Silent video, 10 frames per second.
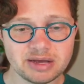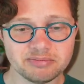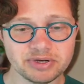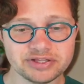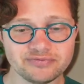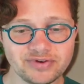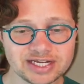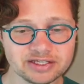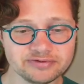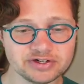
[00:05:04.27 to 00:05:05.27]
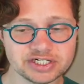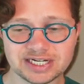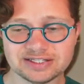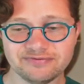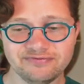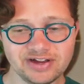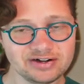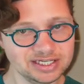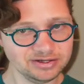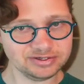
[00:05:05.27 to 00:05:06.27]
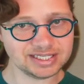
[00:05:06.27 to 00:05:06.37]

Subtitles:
but the regular version has very low